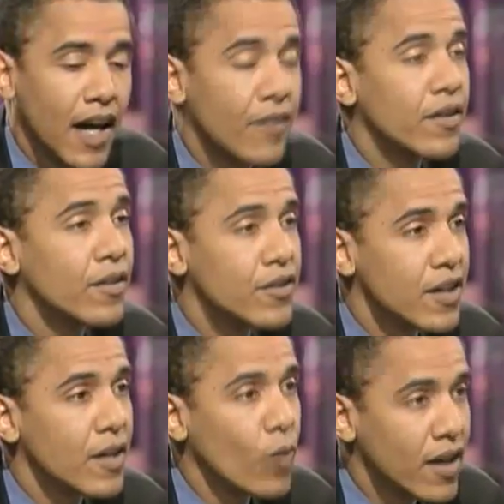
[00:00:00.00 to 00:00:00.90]
I feel the
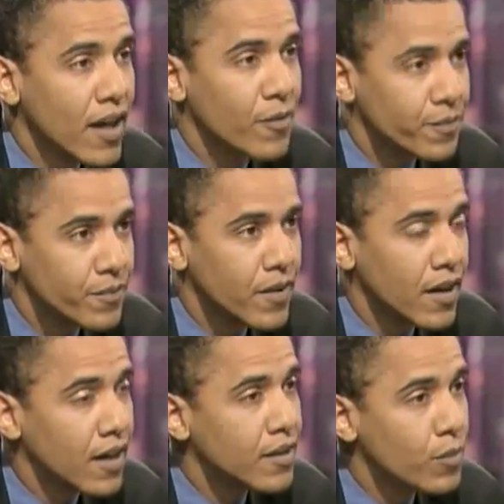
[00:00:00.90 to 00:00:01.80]
same way now,
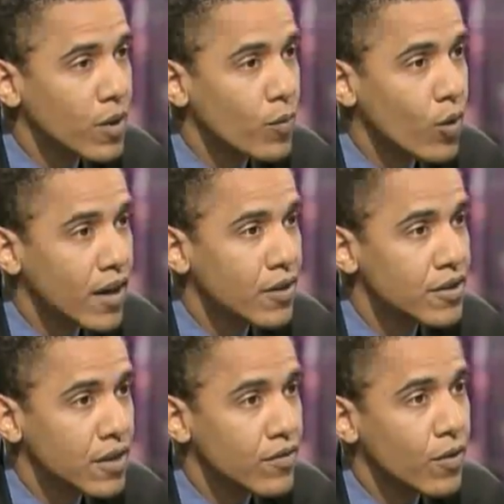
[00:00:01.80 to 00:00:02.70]
that I can bring more
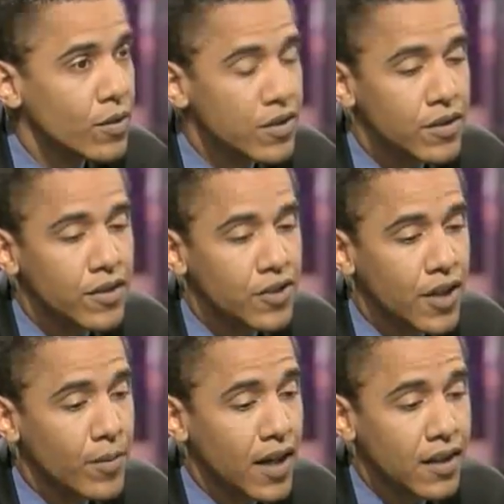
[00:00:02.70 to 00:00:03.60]
energy and focus to the
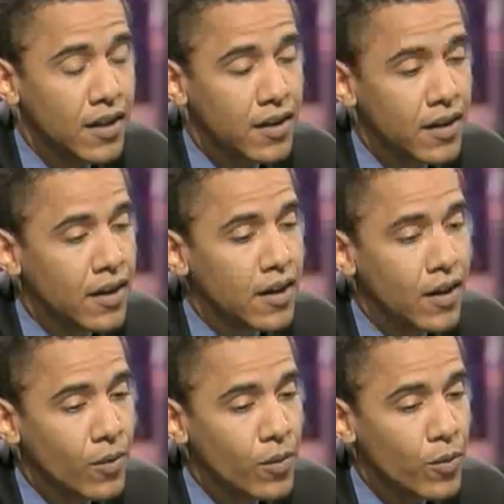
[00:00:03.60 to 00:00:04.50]
job. And I think,
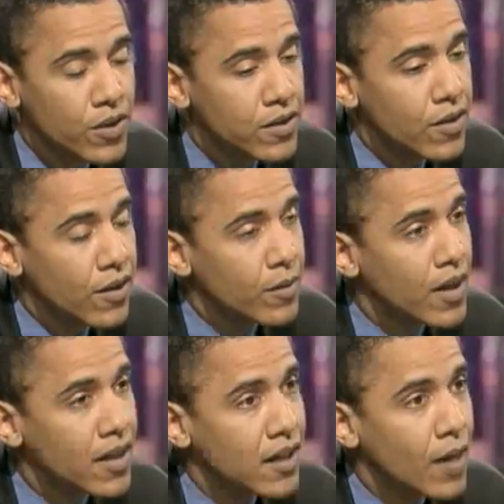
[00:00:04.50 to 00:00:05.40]
we were just talking
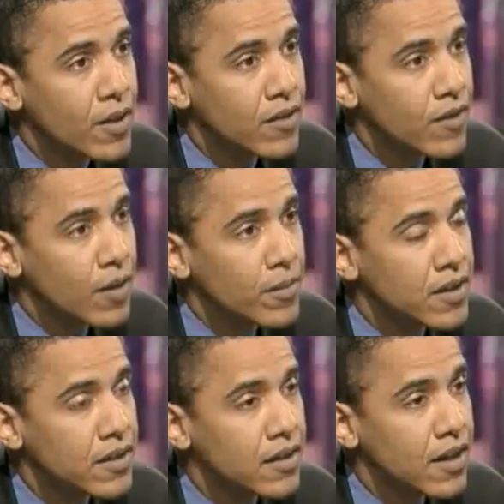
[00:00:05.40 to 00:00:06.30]
about economic
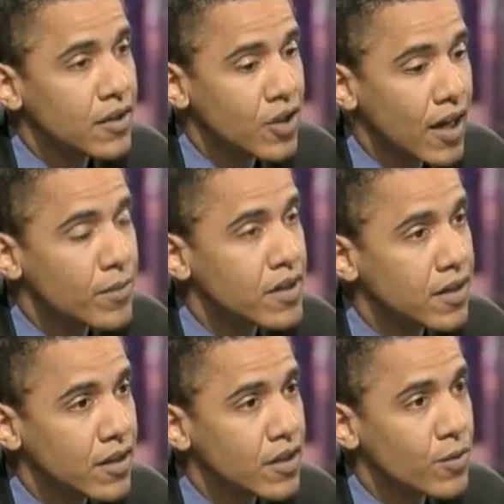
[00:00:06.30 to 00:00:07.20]
development and jobs in
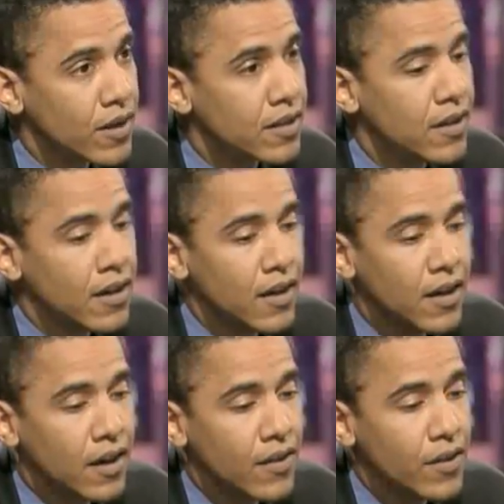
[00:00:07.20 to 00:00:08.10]
the district.
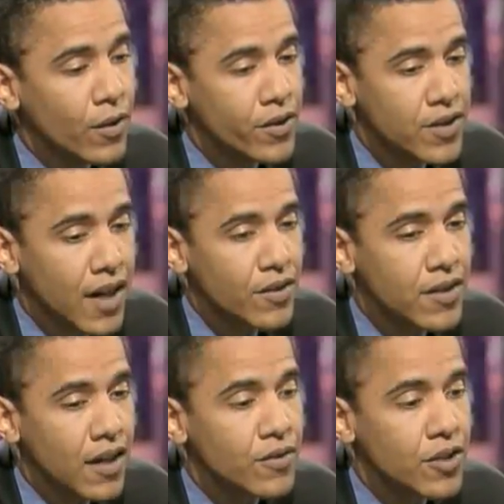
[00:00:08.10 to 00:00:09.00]
The south
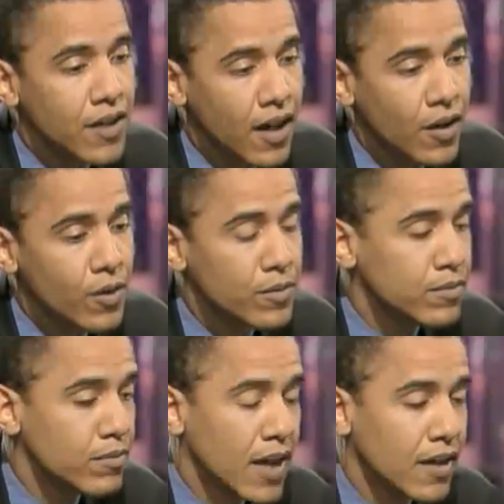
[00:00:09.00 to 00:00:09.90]
side of Chicago,
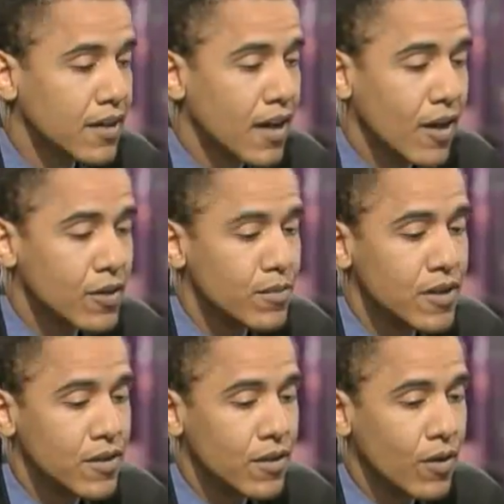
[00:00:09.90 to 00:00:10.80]
by the
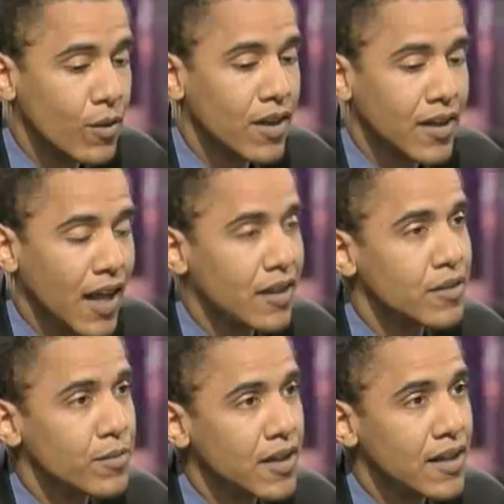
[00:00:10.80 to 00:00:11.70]
congressman's own
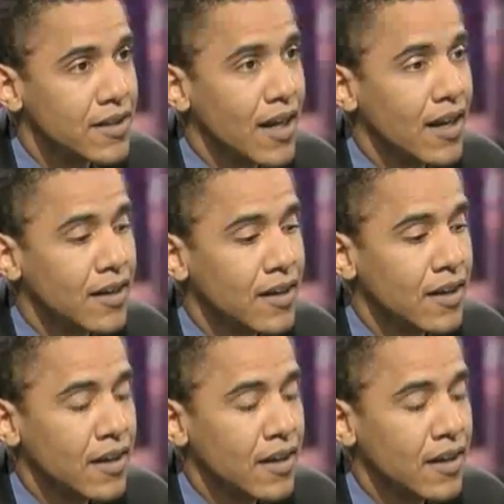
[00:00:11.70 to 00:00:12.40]
acknowledgement, has not